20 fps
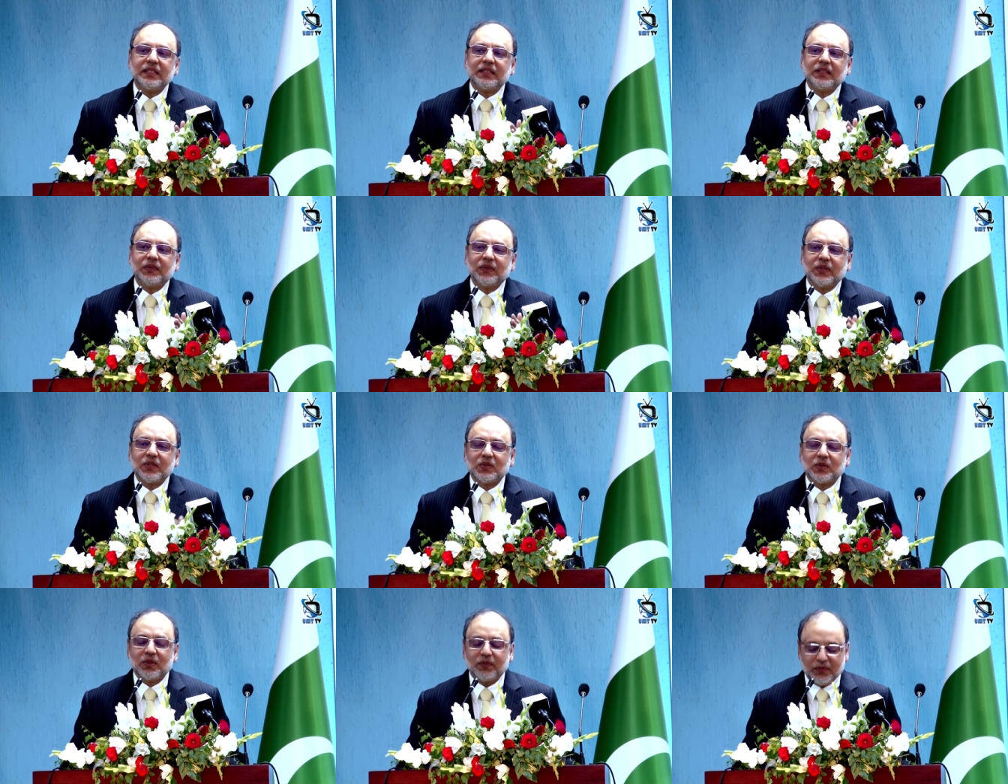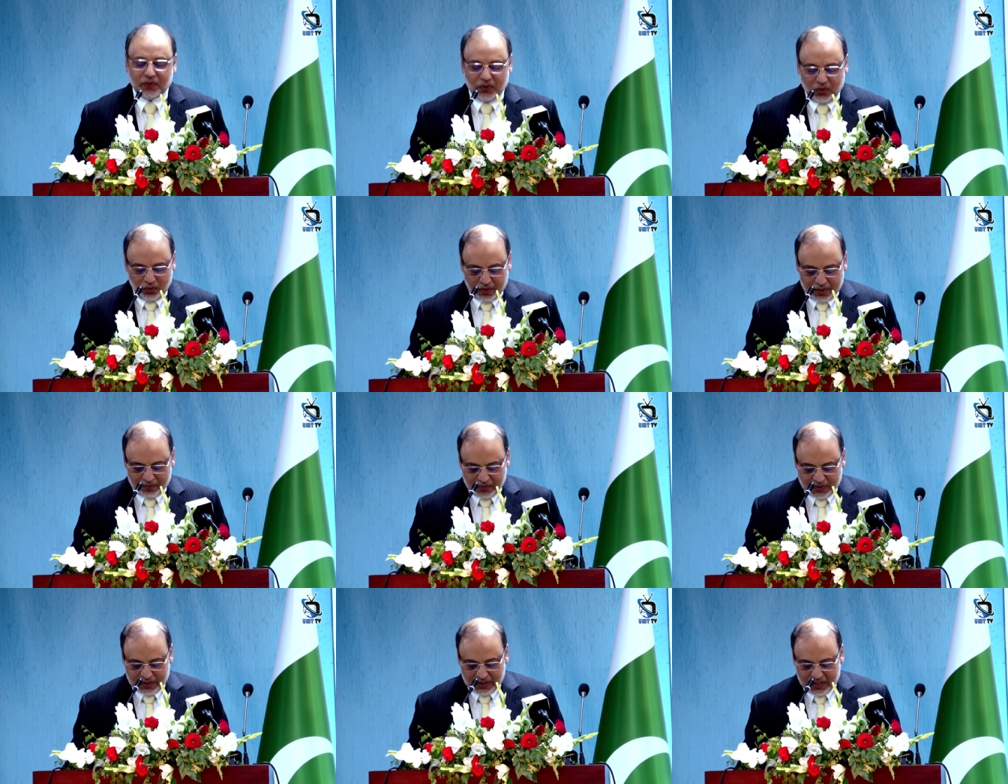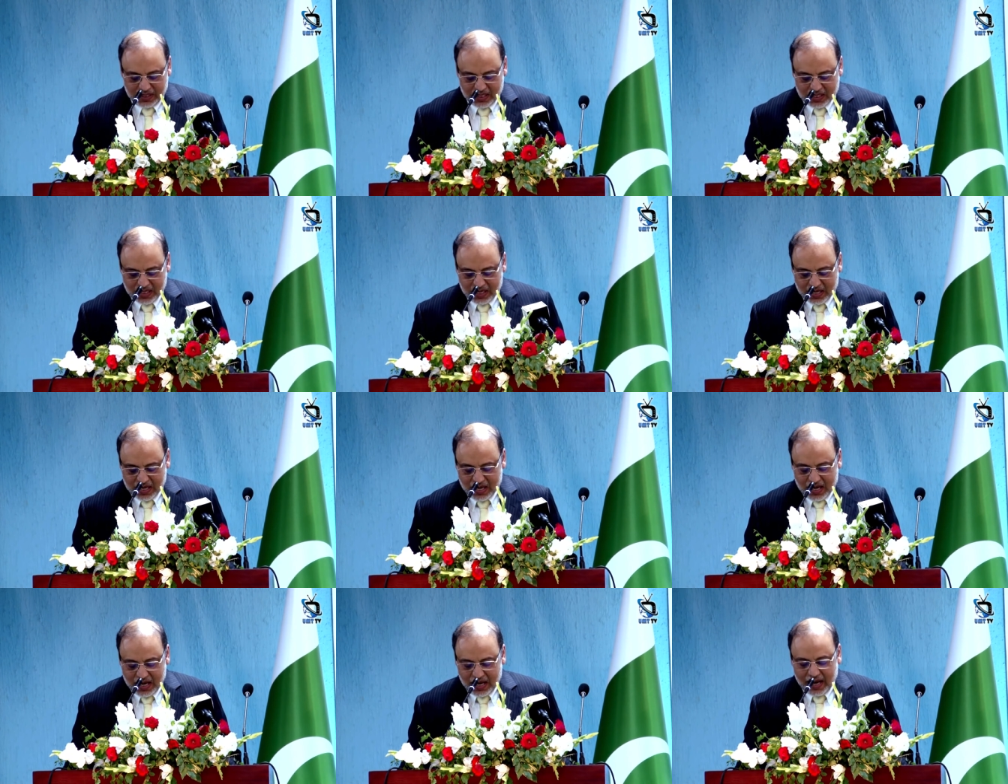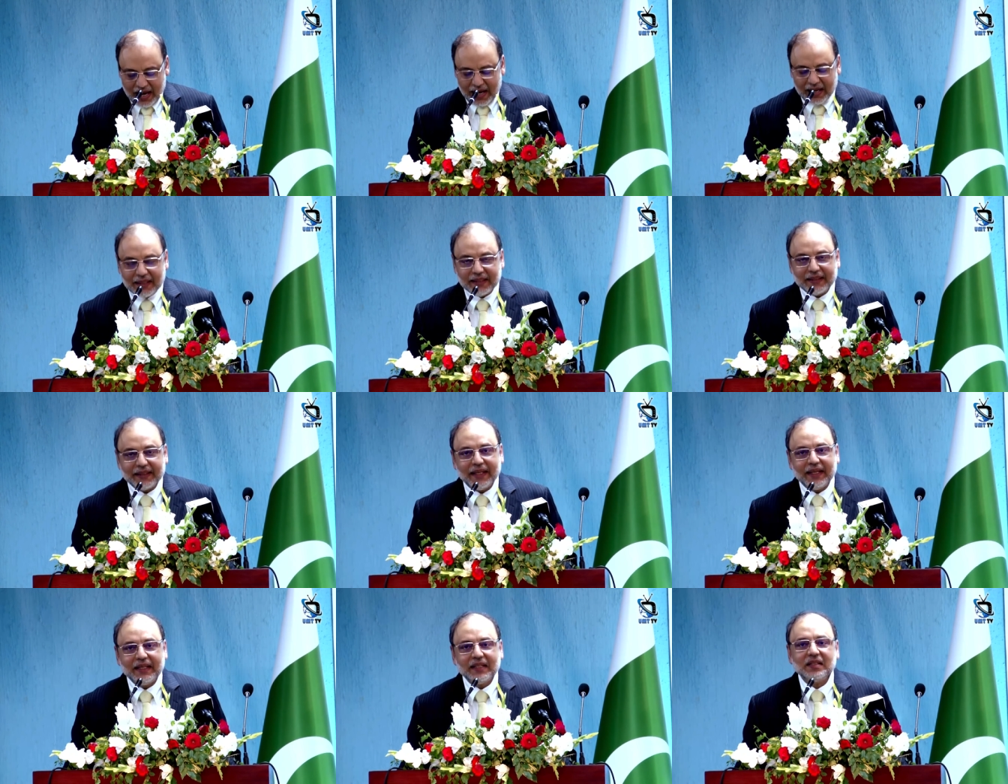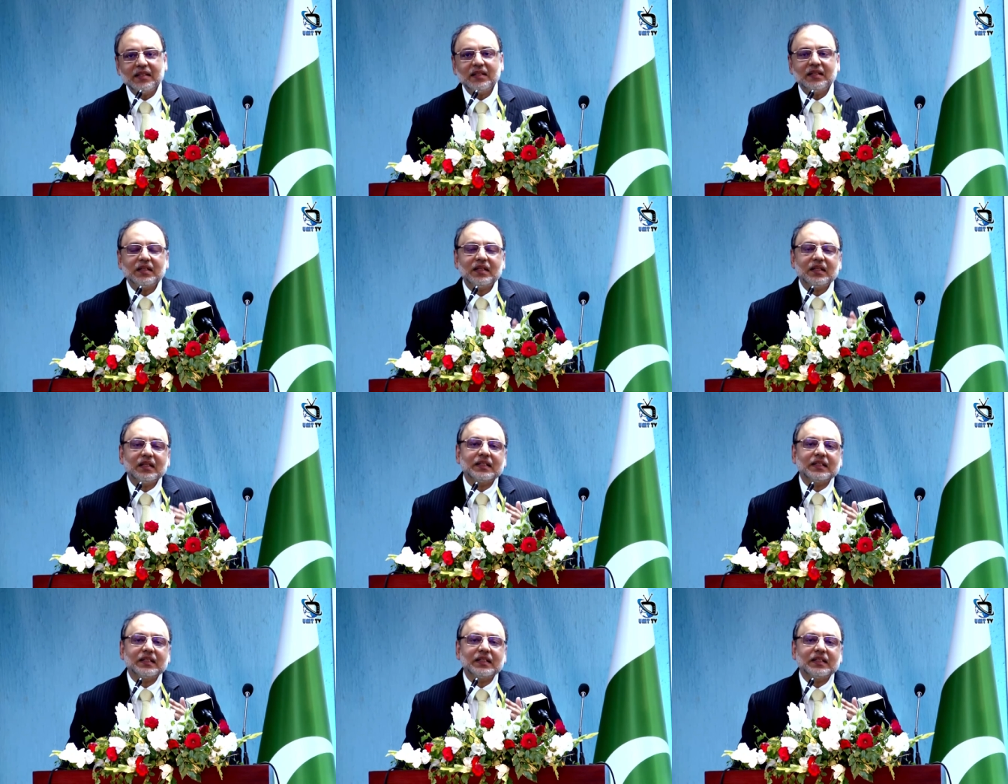interest of UMT and then